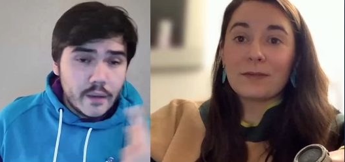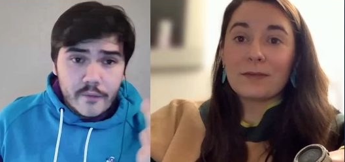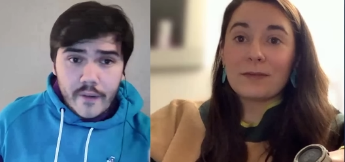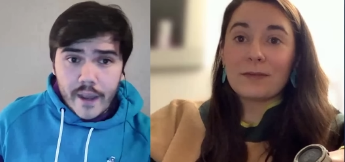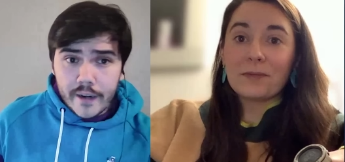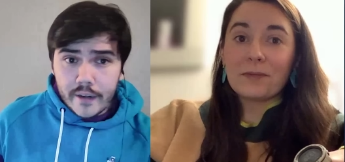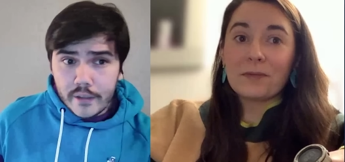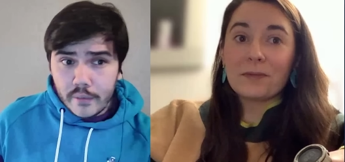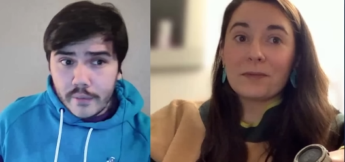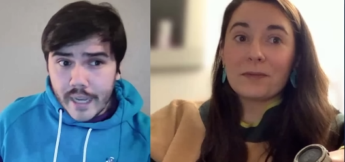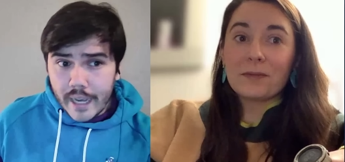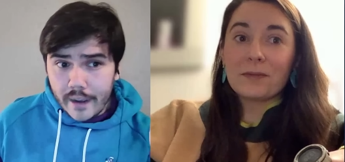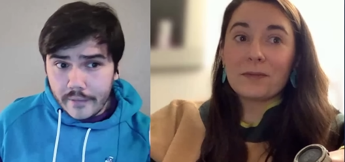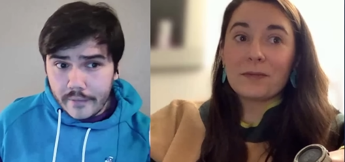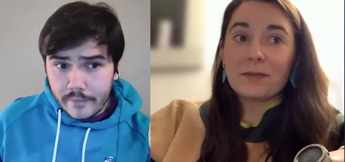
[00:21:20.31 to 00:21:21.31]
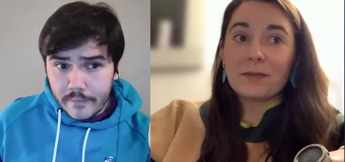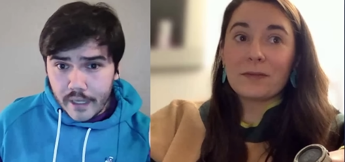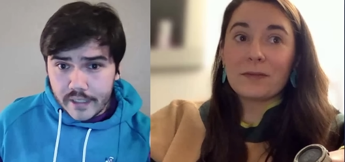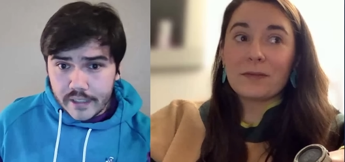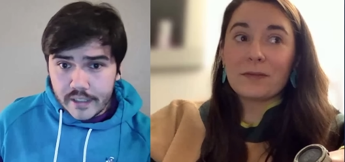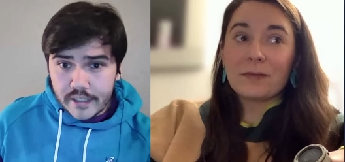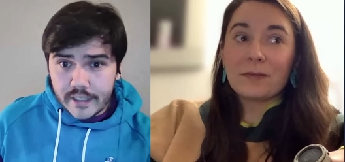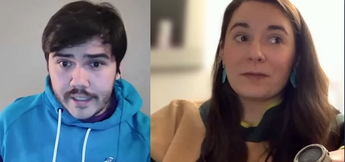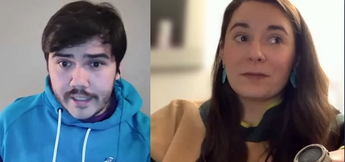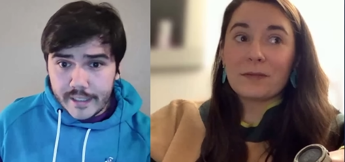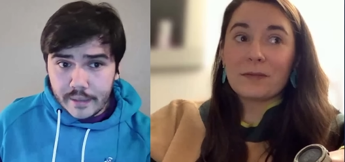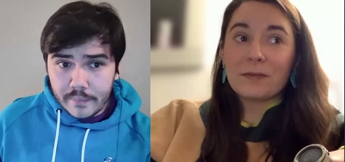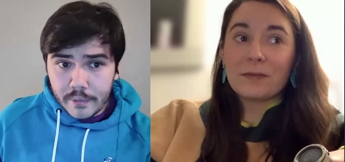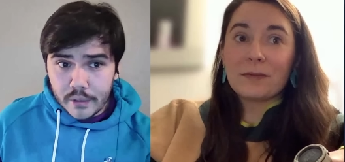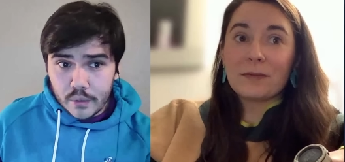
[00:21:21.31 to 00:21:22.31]
Speaker 1: And then finally, we have a
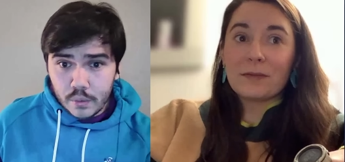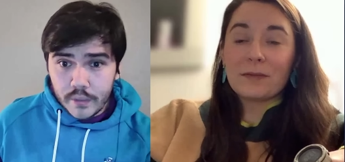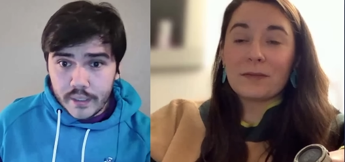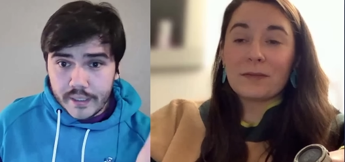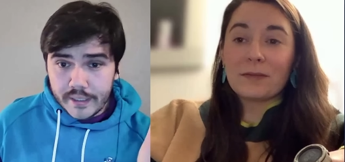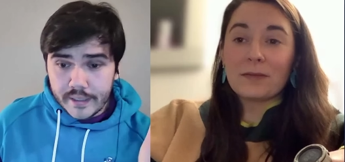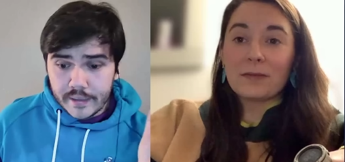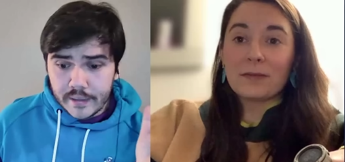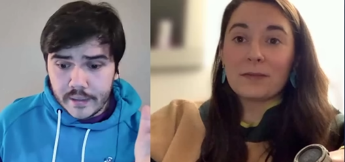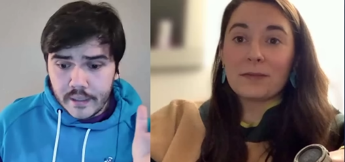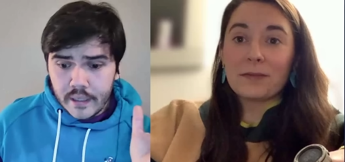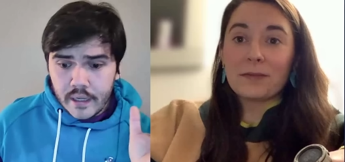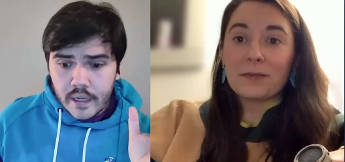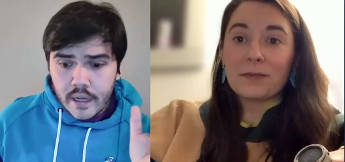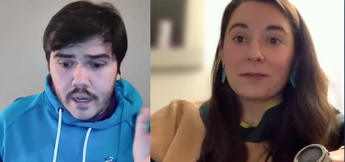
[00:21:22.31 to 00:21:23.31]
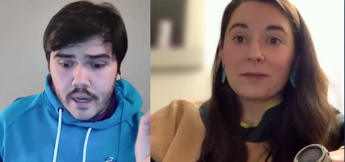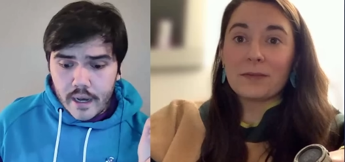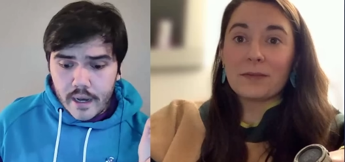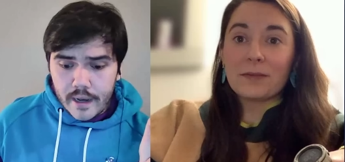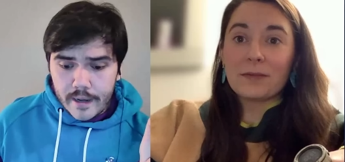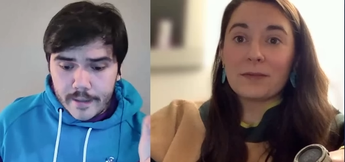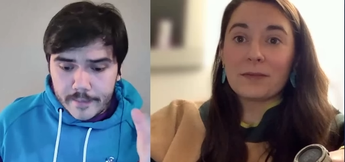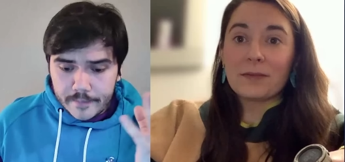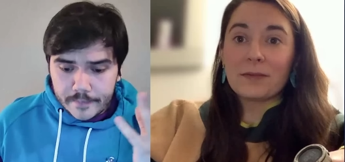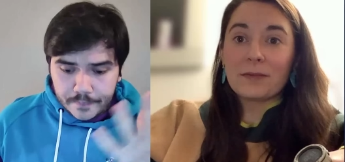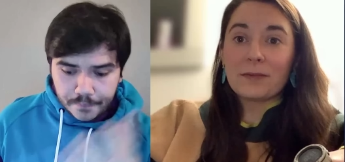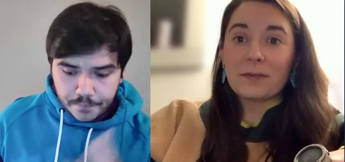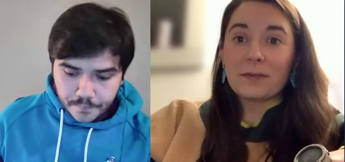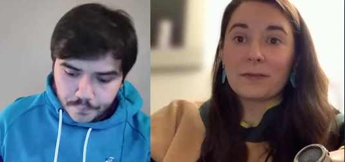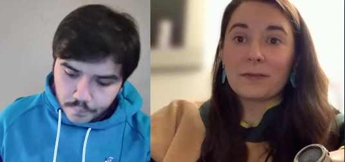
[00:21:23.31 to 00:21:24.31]
scene between uh,